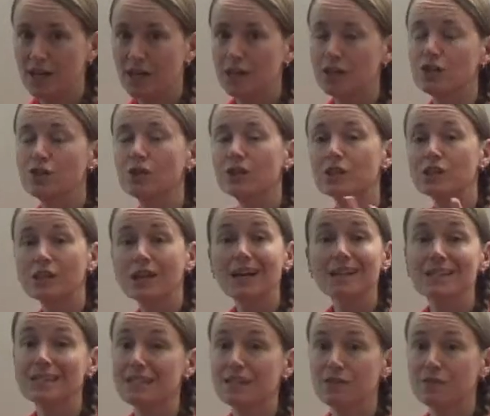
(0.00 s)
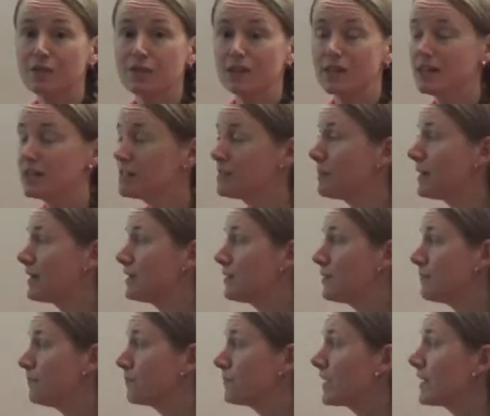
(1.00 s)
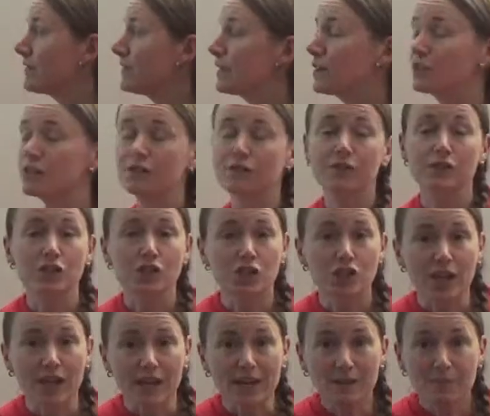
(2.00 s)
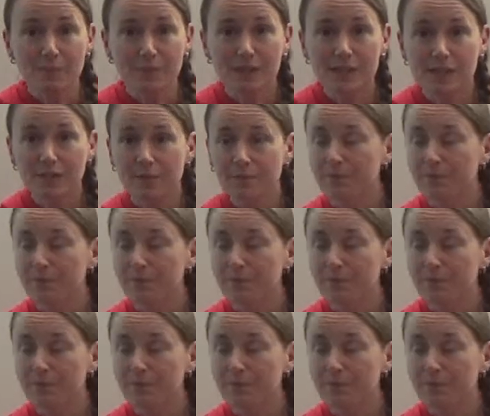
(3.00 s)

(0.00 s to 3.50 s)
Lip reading: So there's lots of different things about them. They're different shapes.